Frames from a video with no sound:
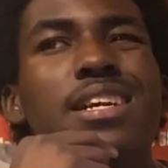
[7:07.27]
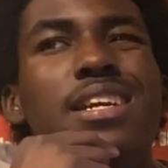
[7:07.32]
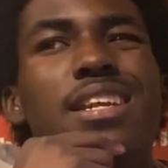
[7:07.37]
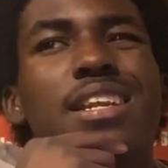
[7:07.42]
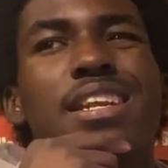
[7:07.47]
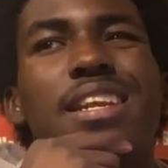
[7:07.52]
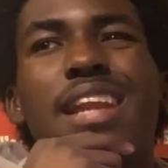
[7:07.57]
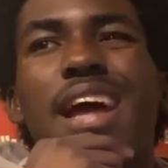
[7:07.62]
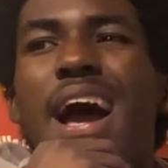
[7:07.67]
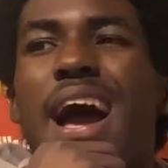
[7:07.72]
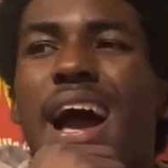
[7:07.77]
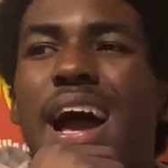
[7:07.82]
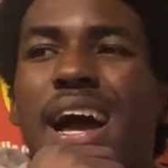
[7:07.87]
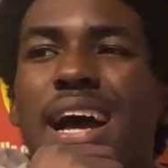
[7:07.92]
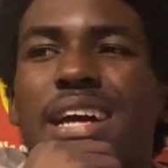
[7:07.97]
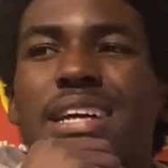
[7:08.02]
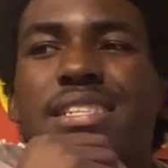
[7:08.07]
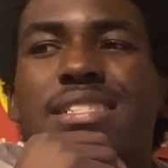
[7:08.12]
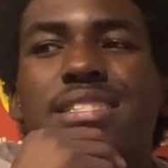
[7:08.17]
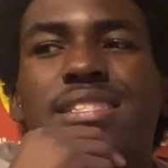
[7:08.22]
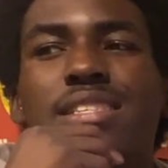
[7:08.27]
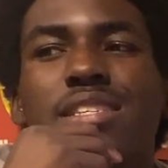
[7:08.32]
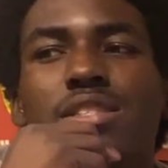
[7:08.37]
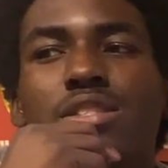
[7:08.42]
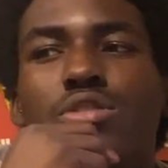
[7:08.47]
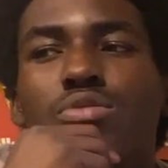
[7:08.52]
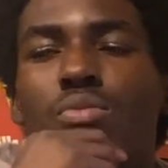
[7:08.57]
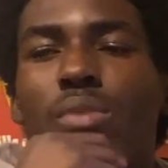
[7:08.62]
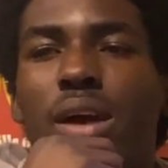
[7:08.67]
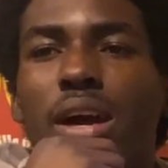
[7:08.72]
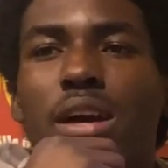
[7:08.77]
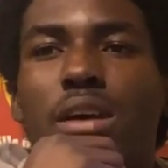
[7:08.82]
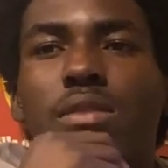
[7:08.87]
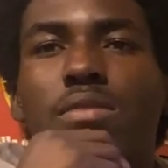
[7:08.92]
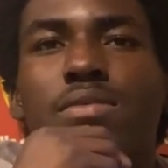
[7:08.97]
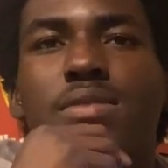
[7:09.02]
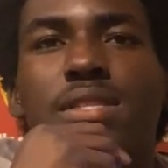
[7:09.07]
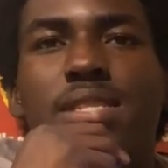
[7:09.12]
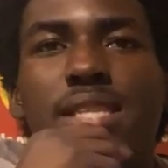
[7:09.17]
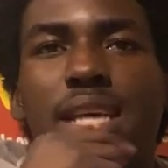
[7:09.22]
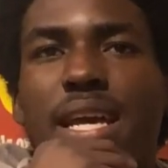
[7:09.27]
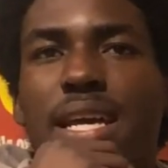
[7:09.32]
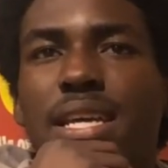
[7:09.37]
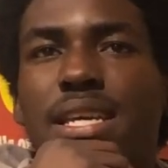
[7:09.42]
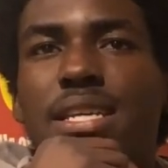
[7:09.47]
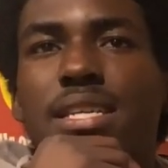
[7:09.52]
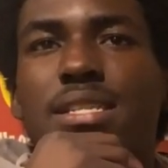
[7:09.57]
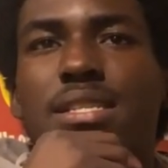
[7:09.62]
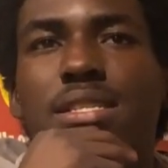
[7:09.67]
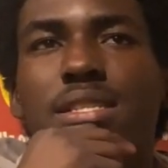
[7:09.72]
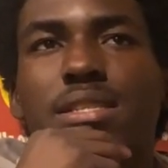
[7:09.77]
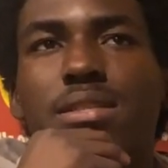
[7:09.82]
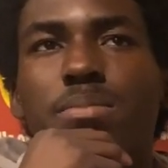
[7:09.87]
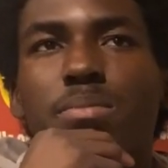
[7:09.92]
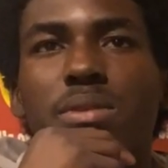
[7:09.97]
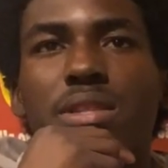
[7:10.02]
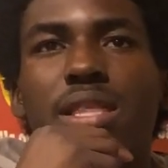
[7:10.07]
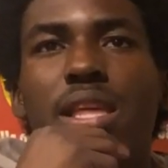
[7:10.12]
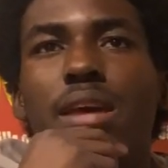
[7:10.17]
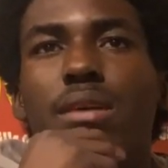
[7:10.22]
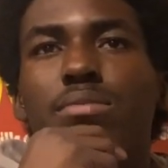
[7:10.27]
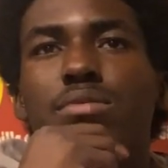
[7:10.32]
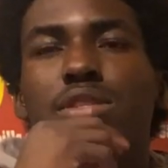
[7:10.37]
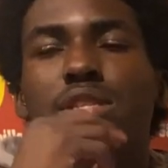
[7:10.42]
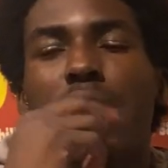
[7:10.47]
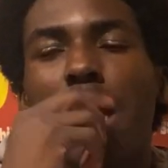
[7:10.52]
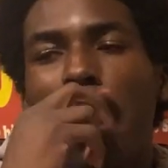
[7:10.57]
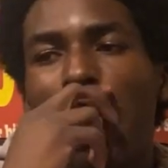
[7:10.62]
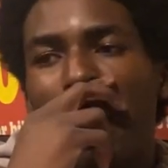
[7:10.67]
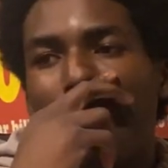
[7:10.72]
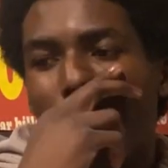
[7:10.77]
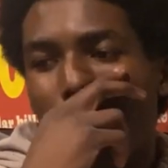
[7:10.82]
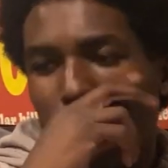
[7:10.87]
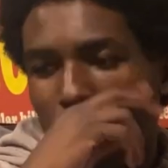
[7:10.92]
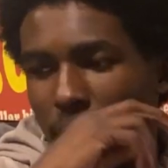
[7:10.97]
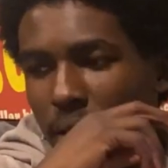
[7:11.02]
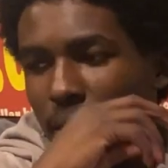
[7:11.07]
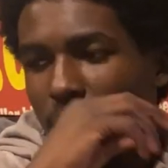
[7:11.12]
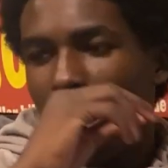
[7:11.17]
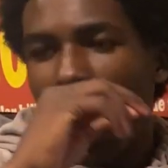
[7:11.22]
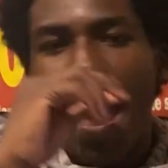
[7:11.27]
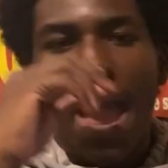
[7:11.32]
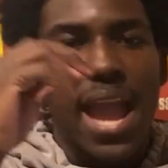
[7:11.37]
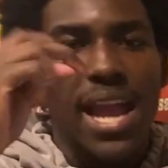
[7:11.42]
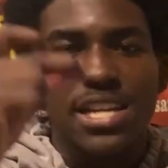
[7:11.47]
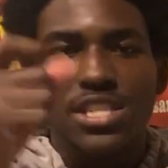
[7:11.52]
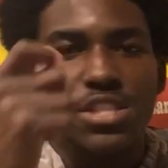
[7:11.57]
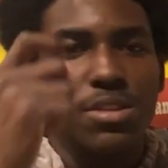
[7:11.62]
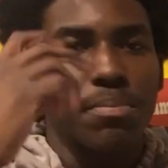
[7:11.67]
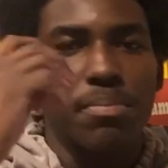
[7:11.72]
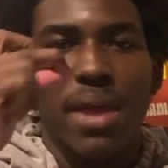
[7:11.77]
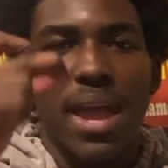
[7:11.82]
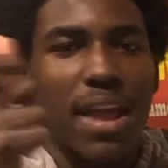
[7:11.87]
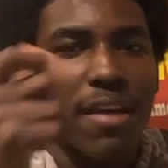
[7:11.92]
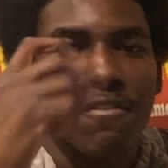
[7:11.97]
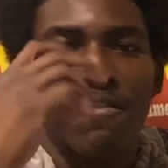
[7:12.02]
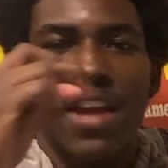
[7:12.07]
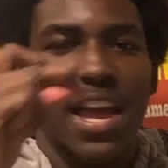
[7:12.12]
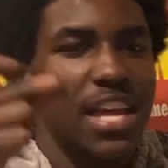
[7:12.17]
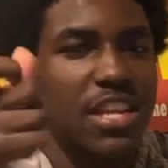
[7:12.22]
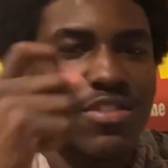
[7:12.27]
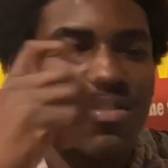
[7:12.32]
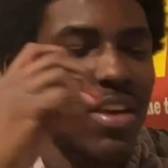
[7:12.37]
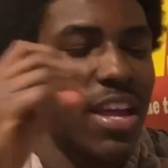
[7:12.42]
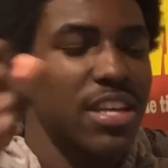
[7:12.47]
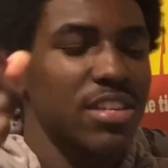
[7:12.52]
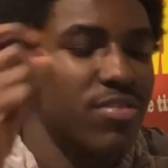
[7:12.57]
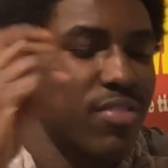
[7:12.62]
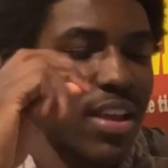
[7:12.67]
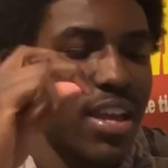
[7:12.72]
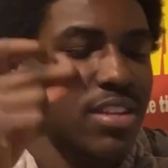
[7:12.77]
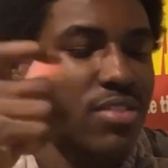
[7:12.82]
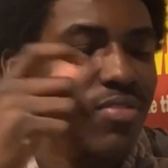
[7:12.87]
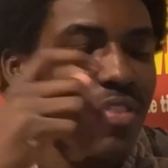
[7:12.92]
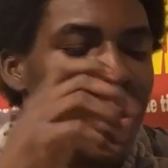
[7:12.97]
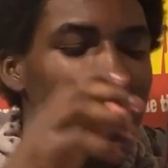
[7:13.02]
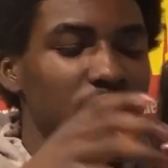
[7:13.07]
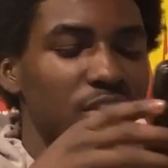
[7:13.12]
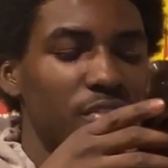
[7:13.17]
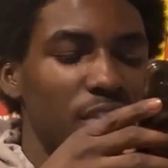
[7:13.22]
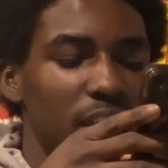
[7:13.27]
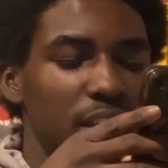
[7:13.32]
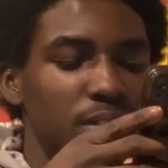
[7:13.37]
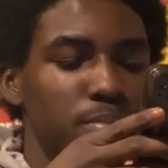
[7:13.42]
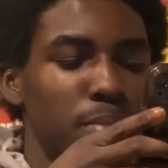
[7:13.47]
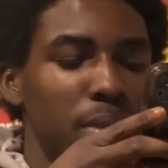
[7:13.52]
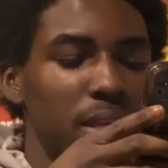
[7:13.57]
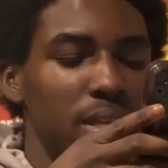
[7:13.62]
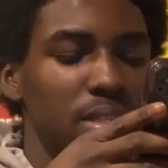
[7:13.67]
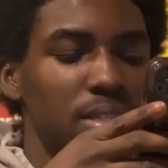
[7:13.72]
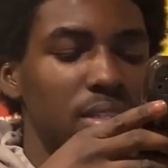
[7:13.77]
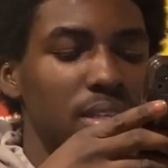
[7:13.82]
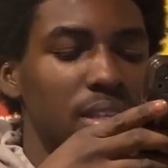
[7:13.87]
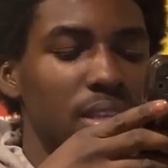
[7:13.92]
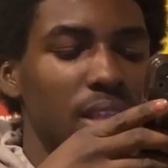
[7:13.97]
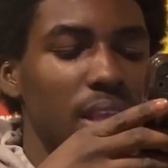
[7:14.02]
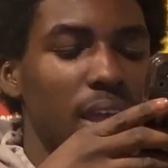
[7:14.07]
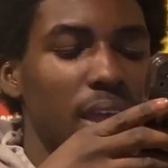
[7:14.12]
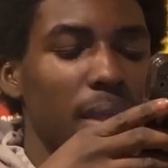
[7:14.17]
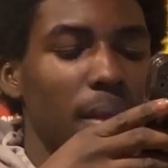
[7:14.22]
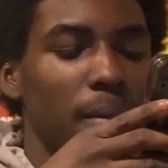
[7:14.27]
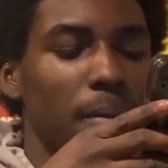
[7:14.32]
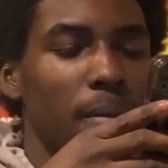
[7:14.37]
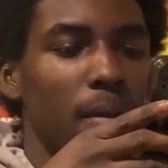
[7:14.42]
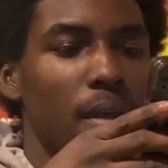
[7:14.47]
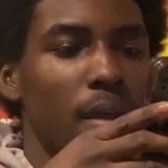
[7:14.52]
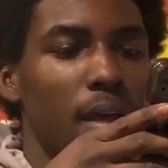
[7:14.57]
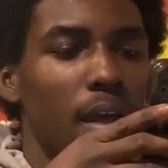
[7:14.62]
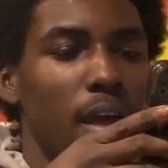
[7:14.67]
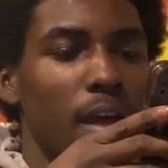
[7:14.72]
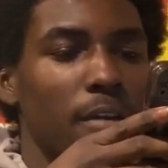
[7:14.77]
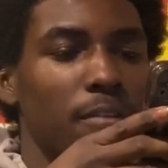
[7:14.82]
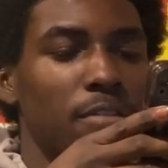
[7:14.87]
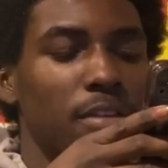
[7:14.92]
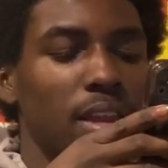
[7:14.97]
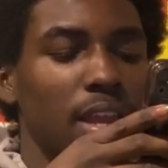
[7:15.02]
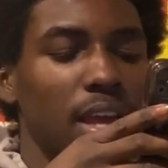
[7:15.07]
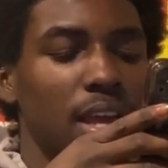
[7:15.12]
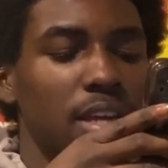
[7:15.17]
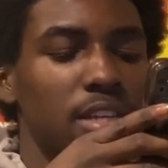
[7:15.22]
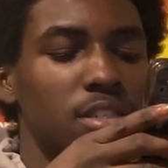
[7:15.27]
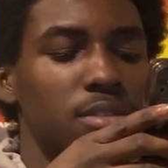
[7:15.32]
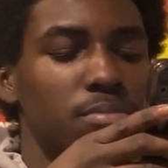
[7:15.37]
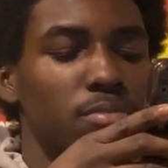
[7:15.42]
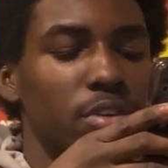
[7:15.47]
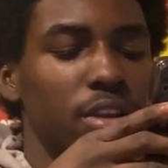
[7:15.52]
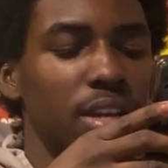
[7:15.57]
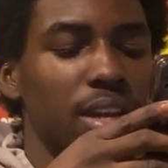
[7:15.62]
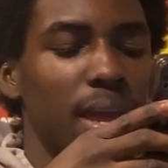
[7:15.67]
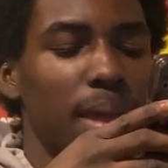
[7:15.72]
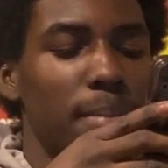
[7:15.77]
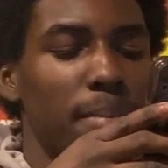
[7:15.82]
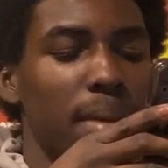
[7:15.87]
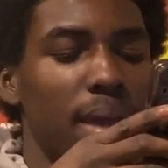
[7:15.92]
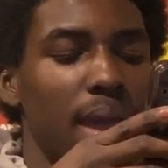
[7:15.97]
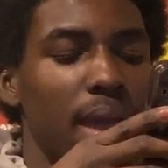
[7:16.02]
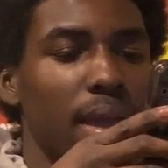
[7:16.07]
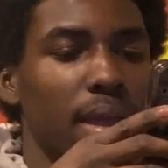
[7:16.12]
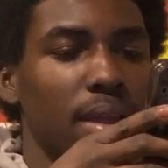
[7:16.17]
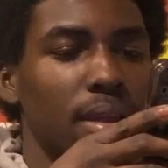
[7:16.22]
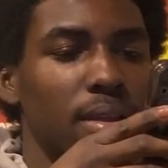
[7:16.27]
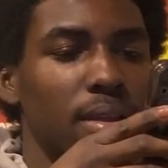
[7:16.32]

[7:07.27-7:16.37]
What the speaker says: 9 to 12 seconds, but they was, like, action-packed, fast-paced, and, like, I feel like I should bring that back.